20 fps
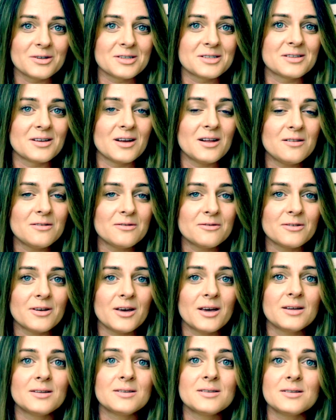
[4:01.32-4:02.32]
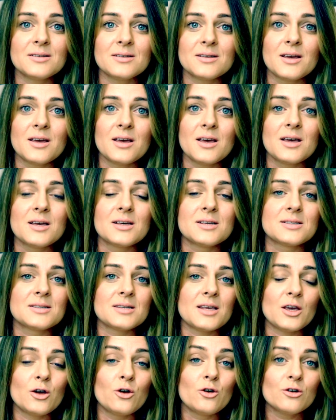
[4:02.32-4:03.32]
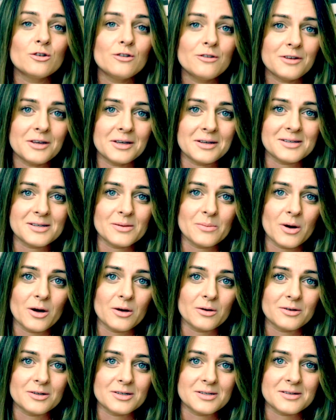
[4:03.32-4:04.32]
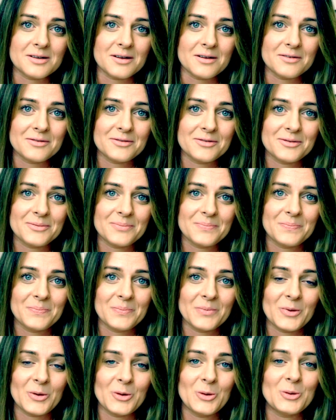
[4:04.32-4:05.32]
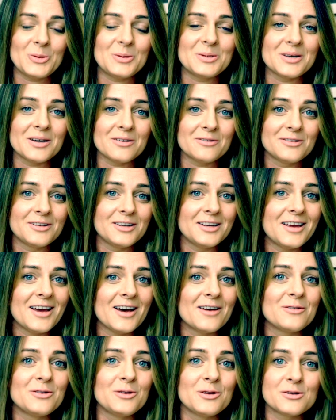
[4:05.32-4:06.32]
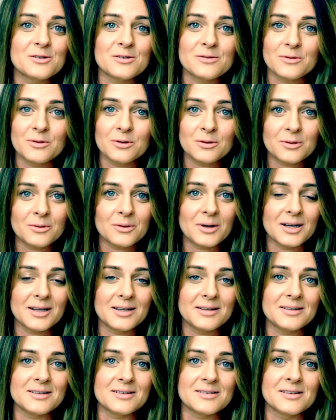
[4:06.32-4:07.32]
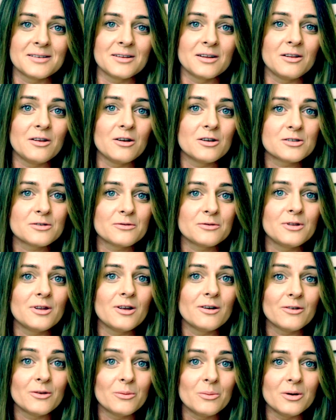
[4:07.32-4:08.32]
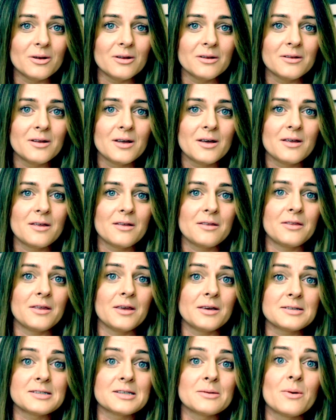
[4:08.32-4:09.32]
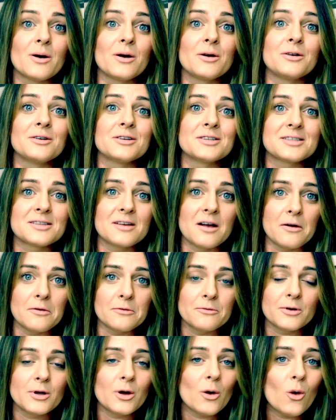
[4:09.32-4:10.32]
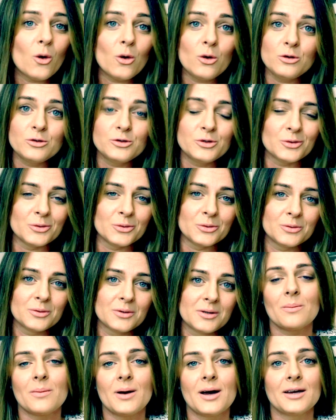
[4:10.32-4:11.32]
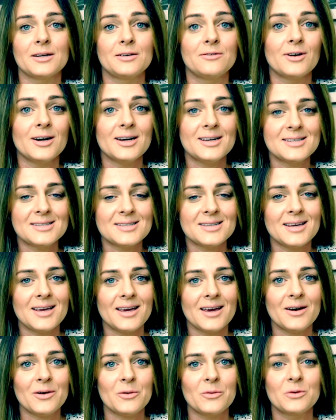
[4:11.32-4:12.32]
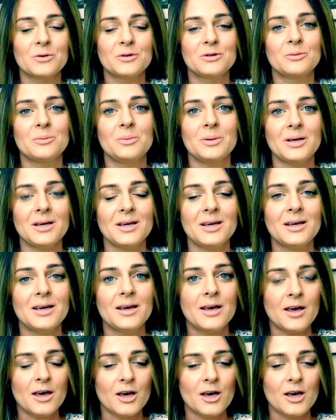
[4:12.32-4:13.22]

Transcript: yourself and say good things about yourself. You definitely have lots of good qualities and a lot of lovable things about yourself. We all do. My advice here would be